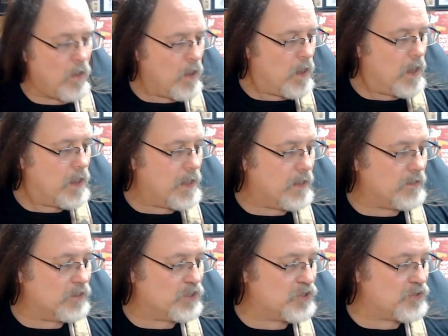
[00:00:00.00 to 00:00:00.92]
Now the
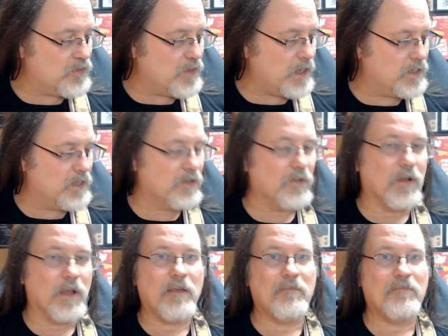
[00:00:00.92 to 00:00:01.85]
trick to
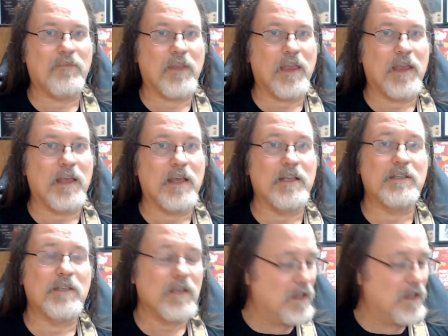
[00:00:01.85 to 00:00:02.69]
it is